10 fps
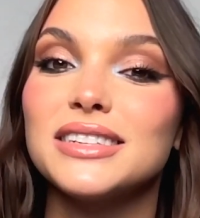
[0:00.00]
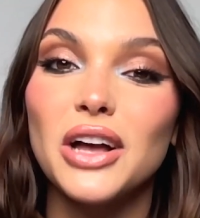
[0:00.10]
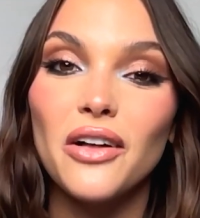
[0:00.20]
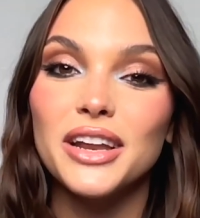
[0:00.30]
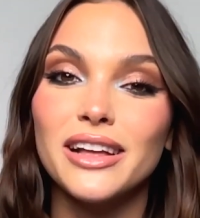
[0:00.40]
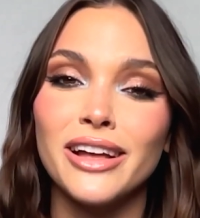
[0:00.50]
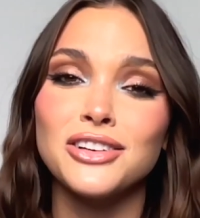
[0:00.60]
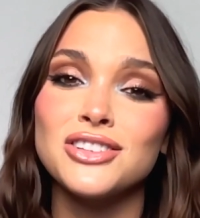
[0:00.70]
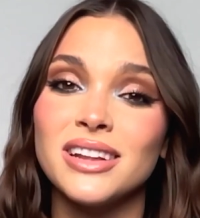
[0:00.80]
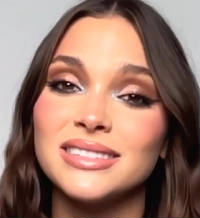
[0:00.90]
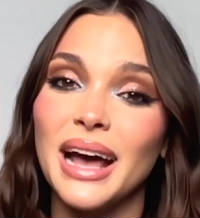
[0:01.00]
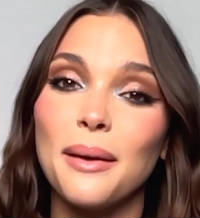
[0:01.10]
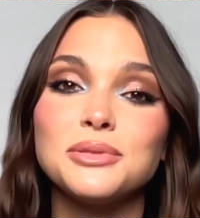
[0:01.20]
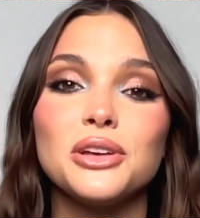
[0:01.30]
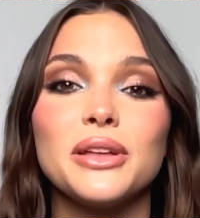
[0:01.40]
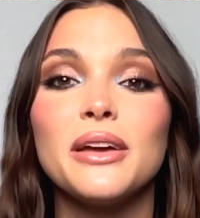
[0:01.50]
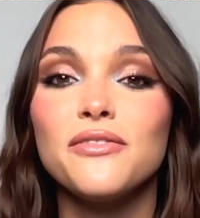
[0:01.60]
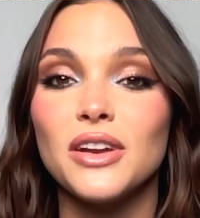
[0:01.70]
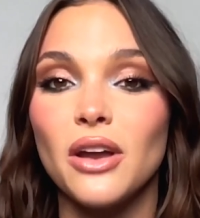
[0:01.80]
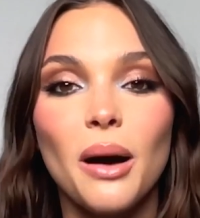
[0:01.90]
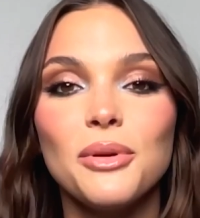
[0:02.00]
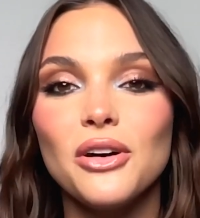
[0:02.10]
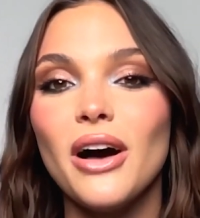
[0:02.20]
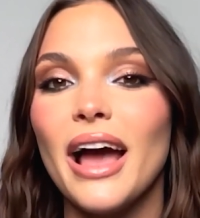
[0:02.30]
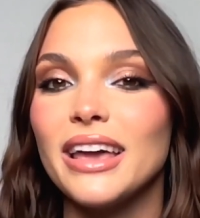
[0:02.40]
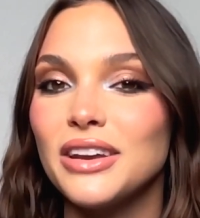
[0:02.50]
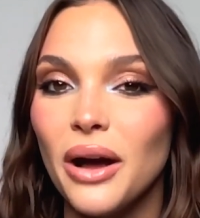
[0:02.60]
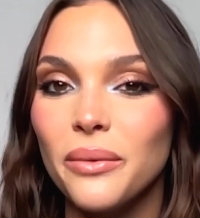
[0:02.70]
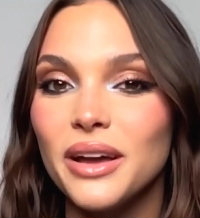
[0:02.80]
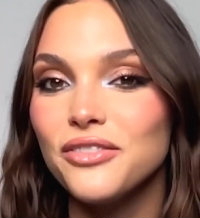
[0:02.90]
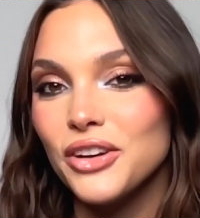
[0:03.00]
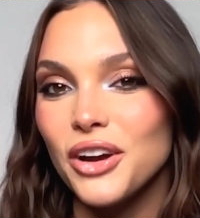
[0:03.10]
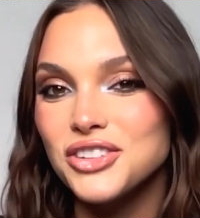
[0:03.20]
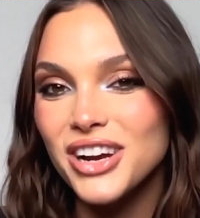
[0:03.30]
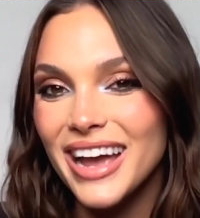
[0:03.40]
holiday collection is absolutely phenomenal. I cannot wait for y'all to try